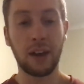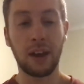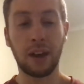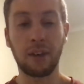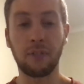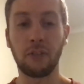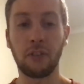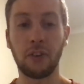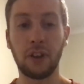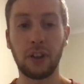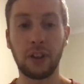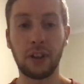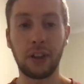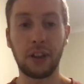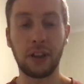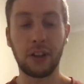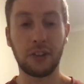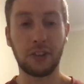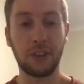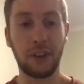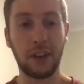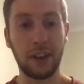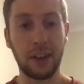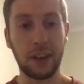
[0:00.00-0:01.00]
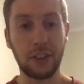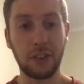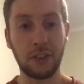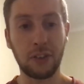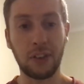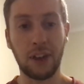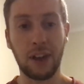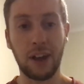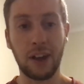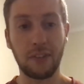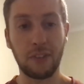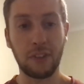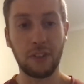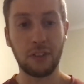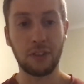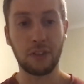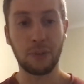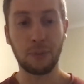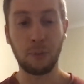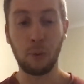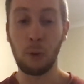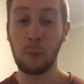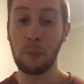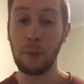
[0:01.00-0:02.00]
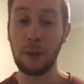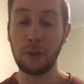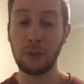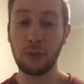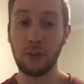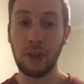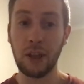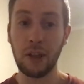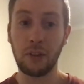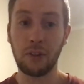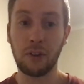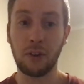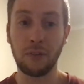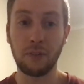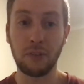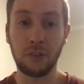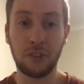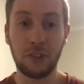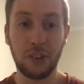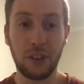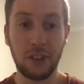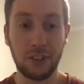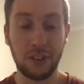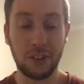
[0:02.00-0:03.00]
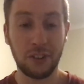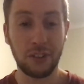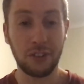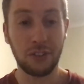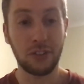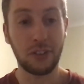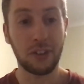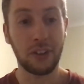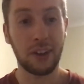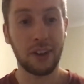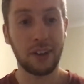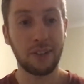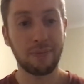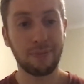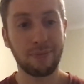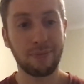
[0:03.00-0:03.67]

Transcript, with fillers: and I'm really excited to dive into more mental health conversations today.